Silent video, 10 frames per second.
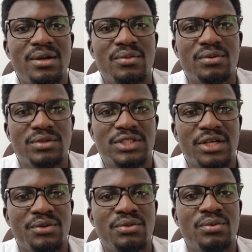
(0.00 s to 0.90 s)
will
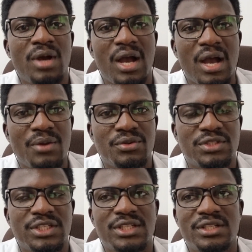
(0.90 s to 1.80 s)
tell you how you
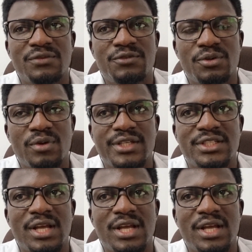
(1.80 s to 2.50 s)
take it, the frequency.